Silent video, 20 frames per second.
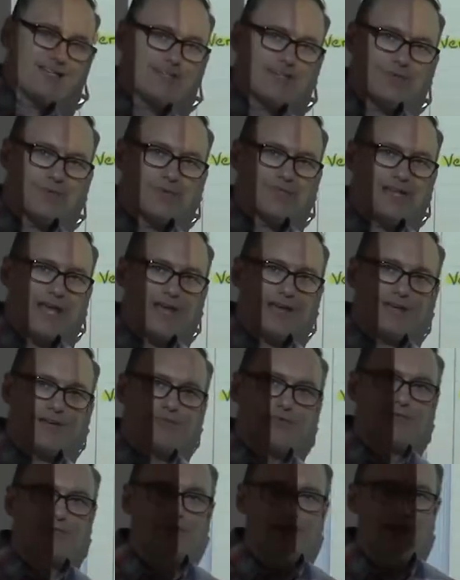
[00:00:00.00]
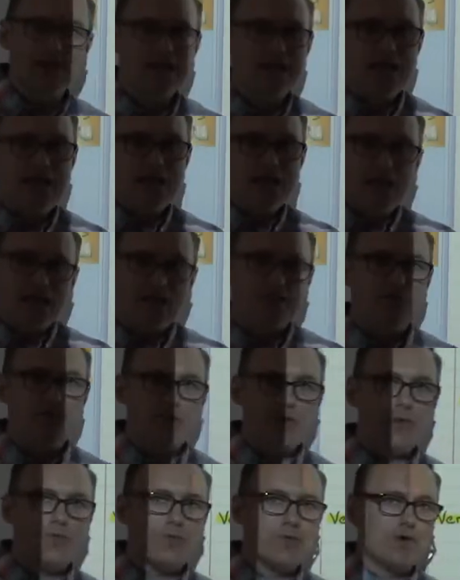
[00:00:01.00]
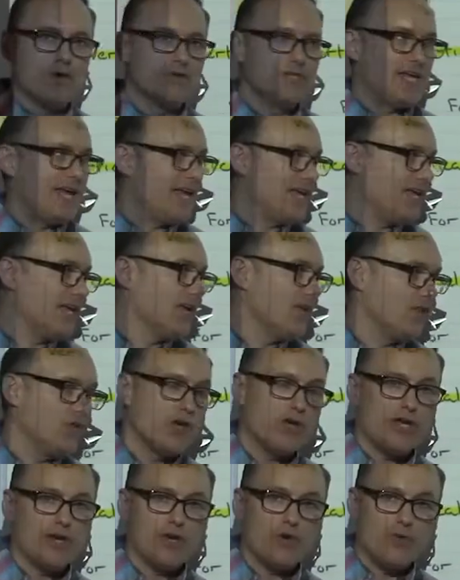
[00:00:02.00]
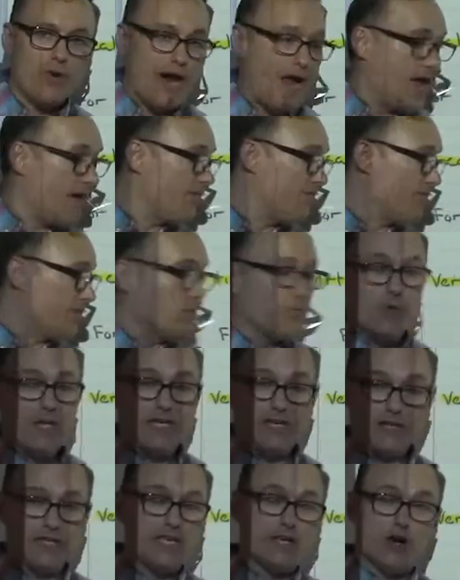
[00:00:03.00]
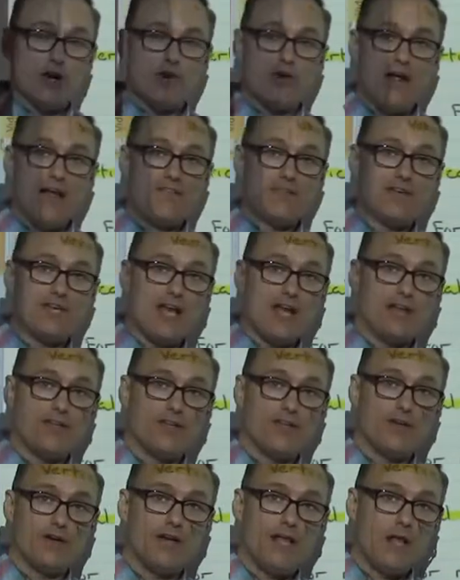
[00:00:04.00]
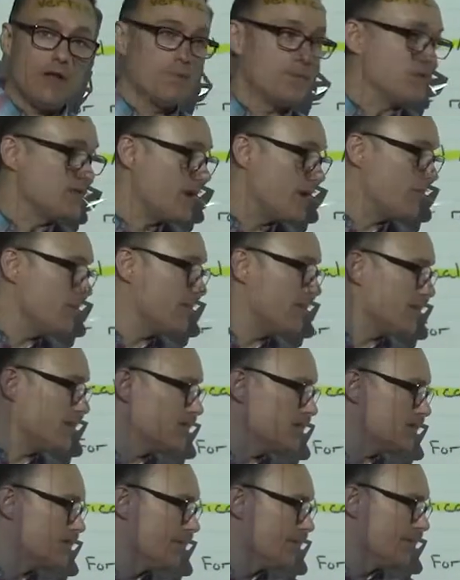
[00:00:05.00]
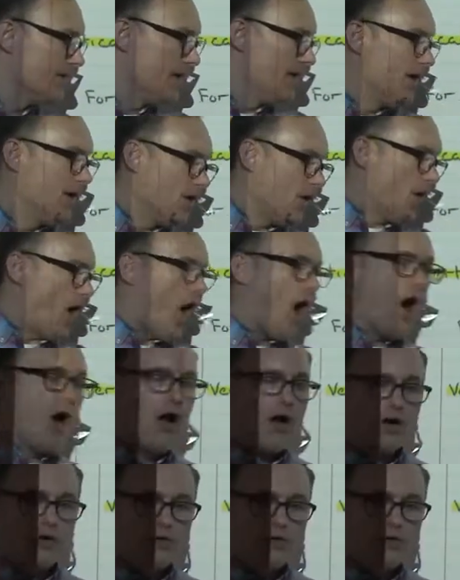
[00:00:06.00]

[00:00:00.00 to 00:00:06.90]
equals negative 3. If we were taking a look at a graph, and we could get our graphing calculator to help us out with this, our